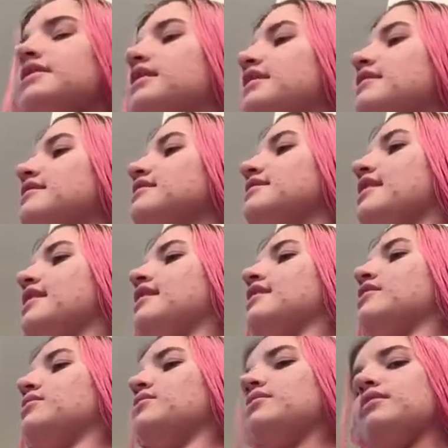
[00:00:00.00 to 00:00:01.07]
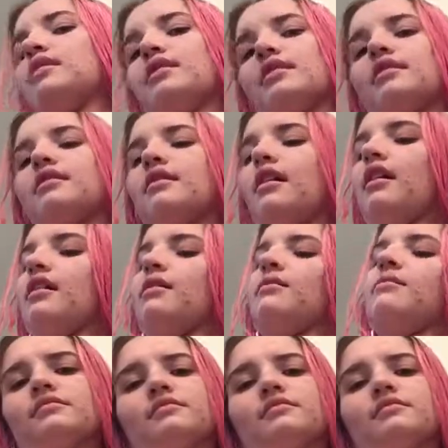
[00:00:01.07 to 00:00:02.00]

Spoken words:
This looks kind of cool, not gonna lie.